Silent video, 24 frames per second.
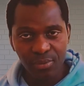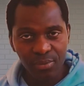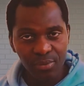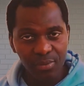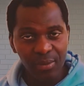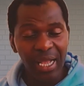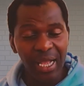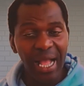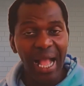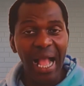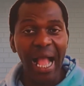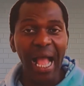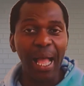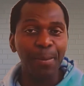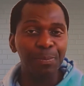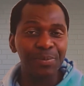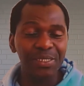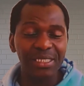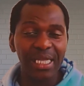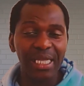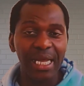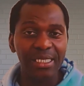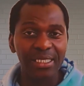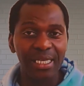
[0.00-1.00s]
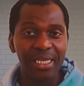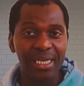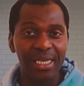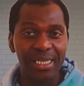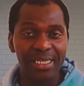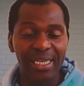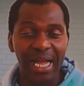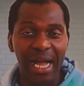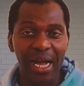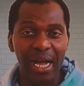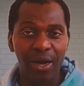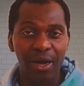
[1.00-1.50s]
upside down.
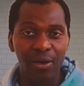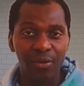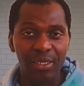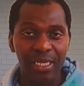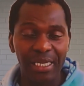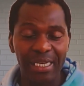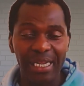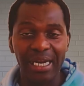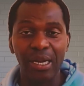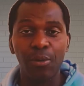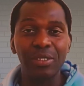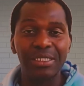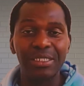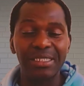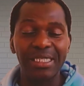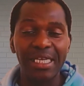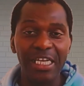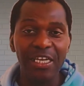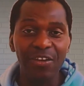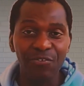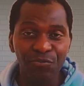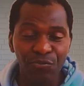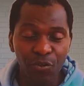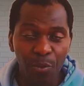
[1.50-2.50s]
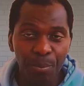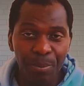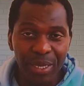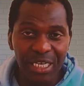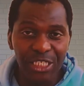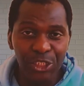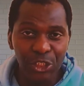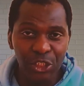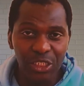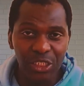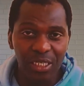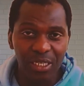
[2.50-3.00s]
In other words, the
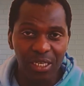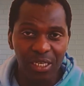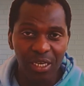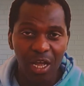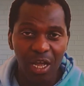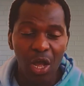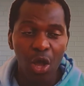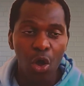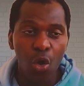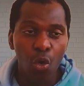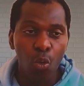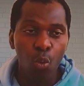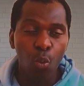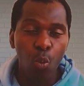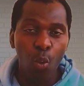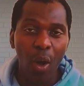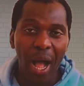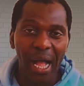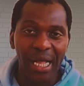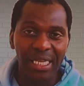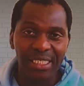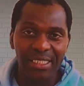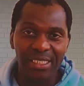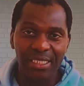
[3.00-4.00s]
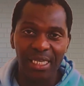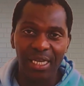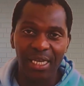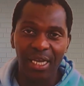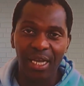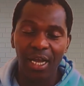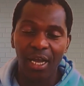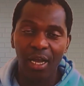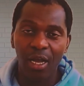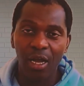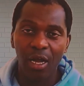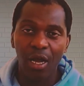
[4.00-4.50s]
information was
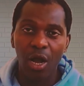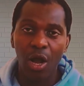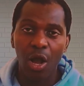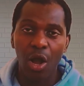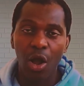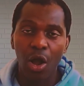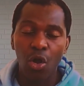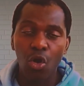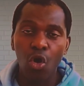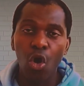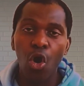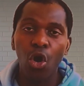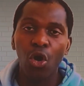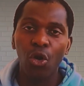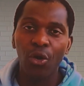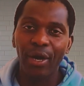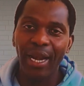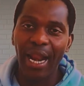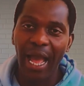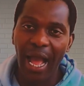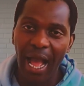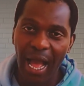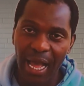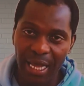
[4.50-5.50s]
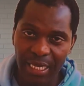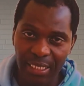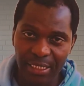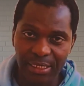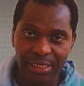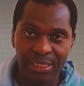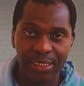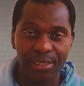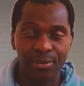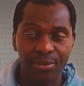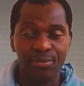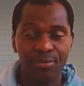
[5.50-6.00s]
colonized.
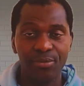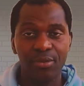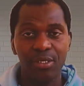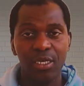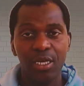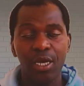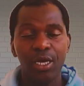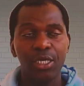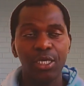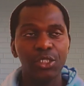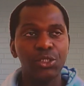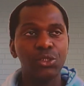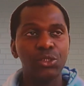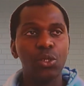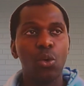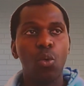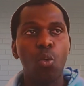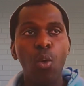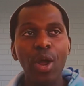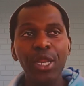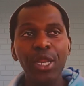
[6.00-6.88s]
So when you